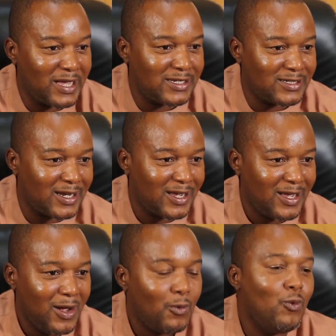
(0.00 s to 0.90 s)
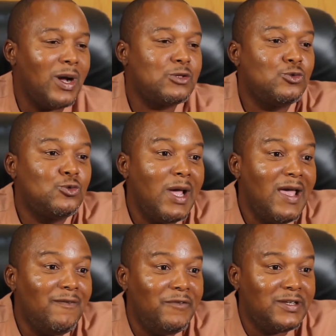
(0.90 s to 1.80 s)
Nigeria. We want to do
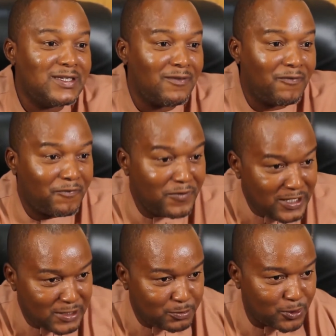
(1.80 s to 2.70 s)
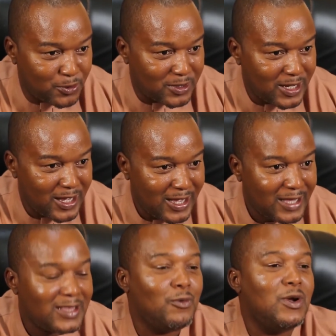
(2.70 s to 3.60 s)
everything, finished product.
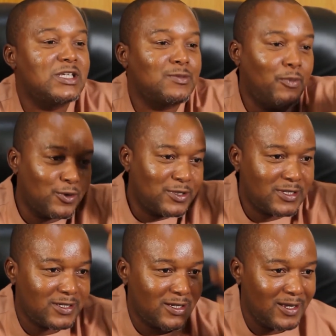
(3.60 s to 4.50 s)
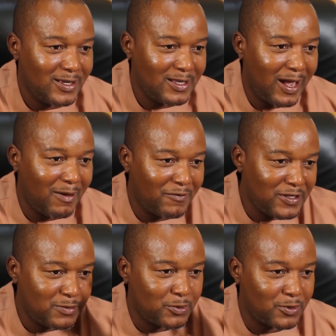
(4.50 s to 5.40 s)
They will export our
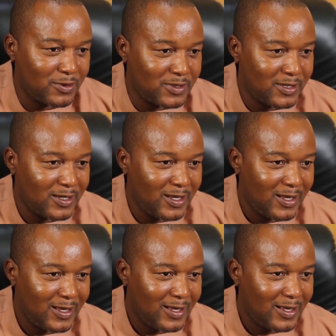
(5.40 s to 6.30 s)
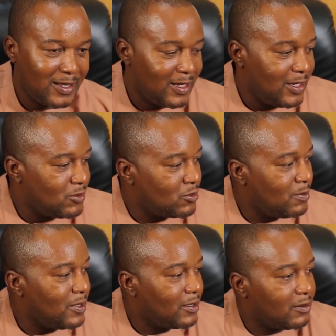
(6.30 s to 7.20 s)
finished product. It will
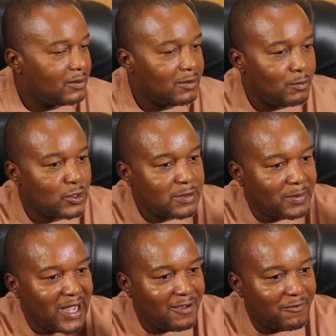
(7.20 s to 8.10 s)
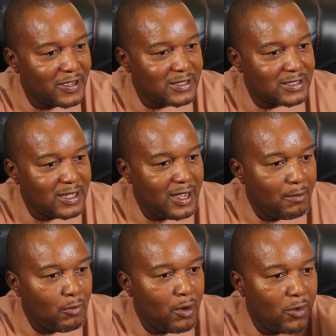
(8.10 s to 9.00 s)
be multiply effects.
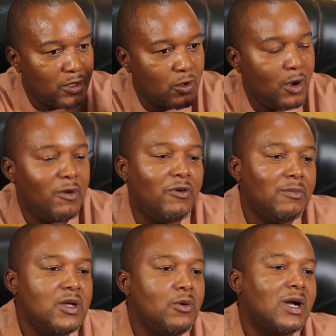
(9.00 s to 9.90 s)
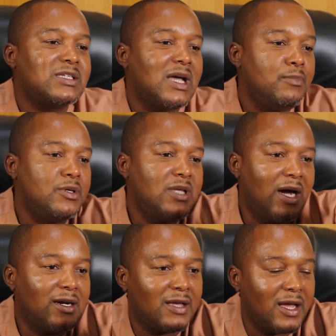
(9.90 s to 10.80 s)
More money coming from there. We can start building
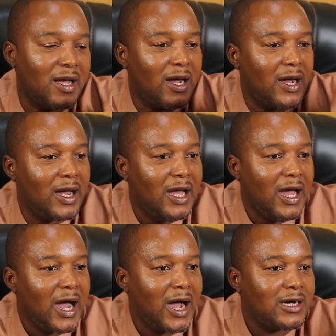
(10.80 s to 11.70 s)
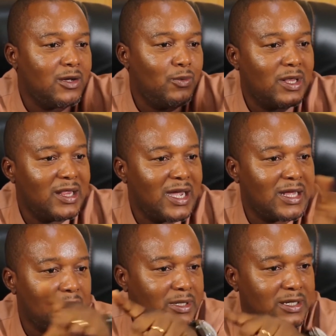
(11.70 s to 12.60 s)
a railway line
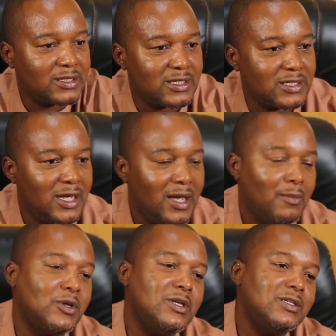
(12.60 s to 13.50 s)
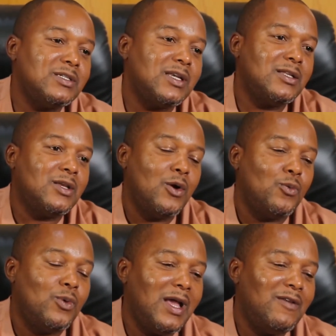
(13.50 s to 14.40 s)
and other things. But instead,
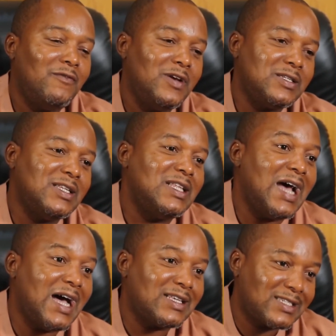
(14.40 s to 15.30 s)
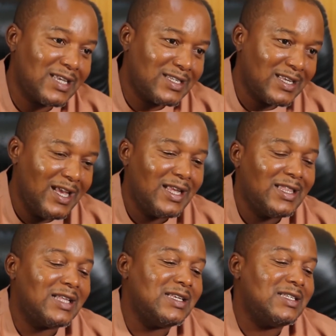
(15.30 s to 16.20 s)
we are investing in assets
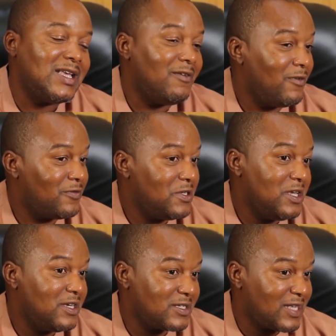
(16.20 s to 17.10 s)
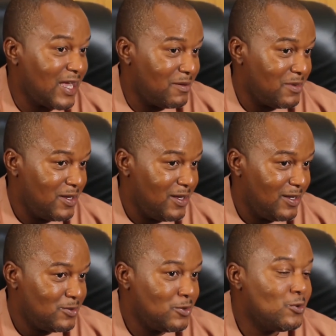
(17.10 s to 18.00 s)
that in 10-15 years time,
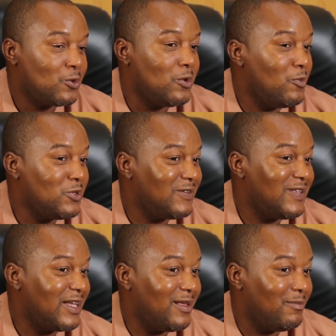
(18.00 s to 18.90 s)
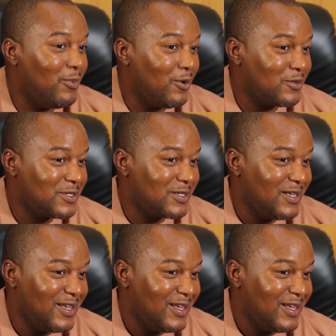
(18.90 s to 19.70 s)
those locomotives that they bought